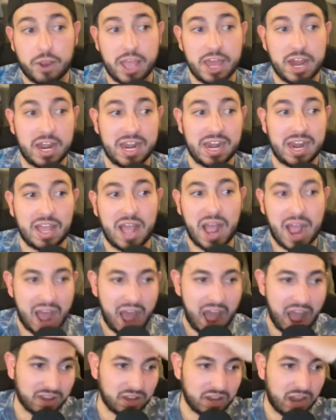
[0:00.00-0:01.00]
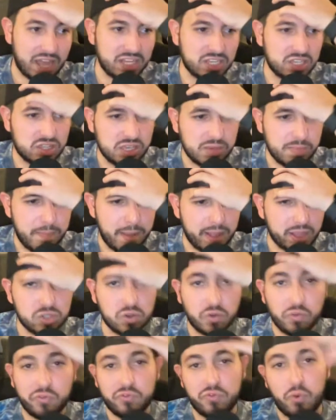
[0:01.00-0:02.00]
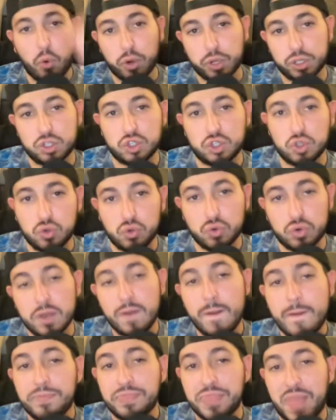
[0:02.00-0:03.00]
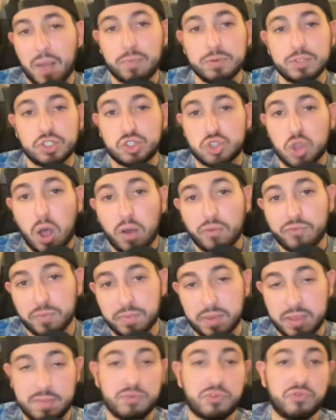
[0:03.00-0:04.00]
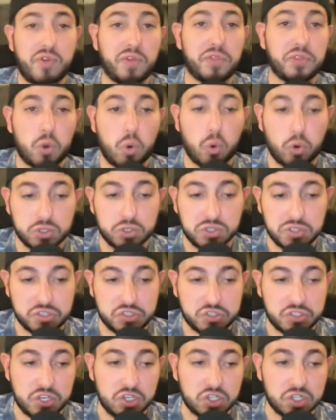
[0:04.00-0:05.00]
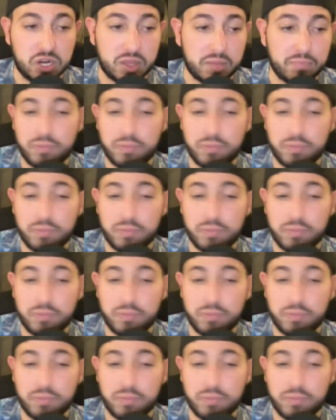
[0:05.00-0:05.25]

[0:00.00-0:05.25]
And I liked the mental fortitude that we saw from him throughout the course of the season.